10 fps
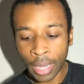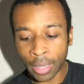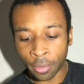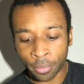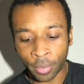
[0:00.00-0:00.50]

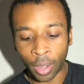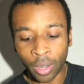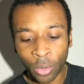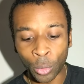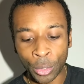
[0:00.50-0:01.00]
and the
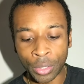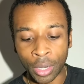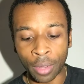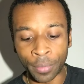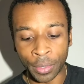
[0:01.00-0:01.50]
followers
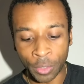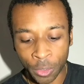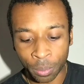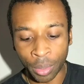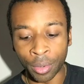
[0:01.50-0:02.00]
of the
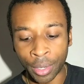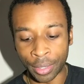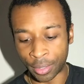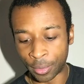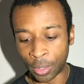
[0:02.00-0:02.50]

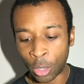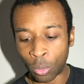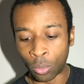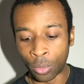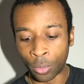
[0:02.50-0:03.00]
Spirit
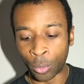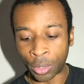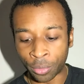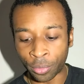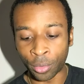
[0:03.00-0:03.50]

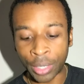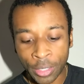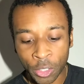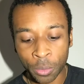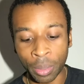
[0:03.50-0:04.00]
with
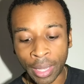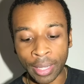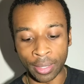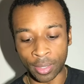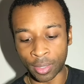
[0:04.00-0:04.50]
free
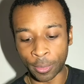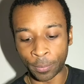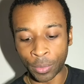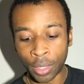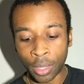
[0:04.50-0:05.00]
space
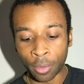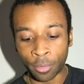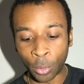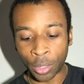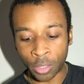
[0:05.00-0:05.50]

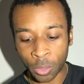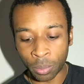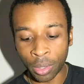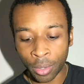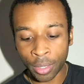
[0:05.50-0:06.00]
for the
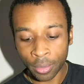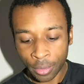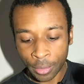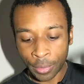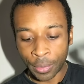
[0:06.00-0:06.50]
Spirit,
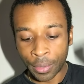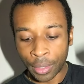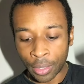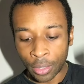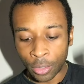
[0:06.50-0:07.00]

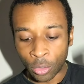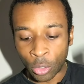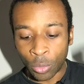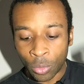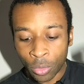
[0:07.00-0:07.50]

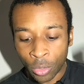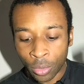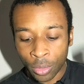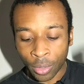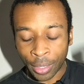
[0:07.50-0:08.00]
the
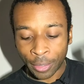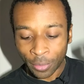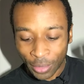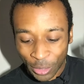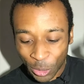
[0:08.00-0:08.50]

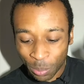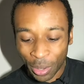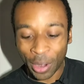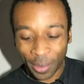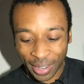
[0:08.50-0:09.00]

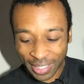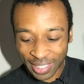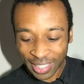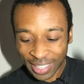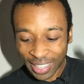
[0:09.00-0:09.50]

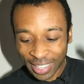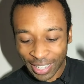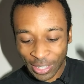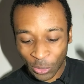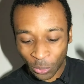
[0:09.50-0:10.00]
Spirit
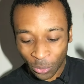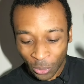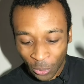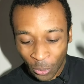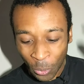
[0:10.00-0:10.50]
is
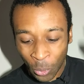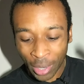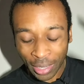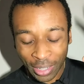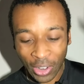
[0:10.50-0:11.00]

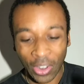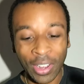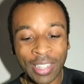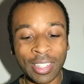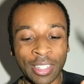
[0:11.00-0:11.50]
what
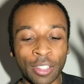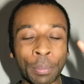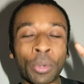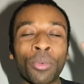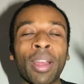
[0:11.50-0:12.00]
causes
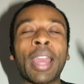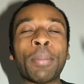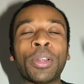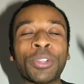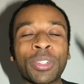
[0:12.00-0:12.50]
the
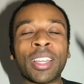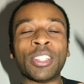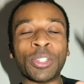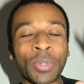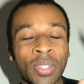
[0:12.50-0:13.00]
parameters
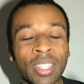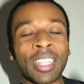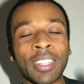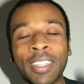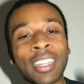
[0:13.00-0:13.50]
that you
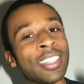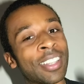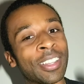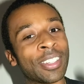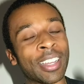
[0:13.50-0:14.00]
see. Getting
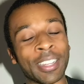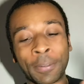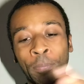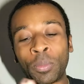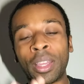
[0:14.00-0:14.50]
tongue-tied.
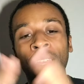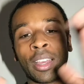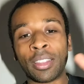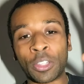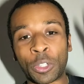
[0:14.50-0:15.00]

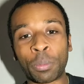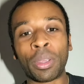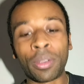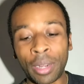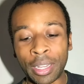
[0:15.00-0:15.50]
The
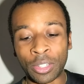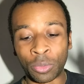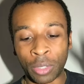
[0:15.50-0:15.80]
Spirit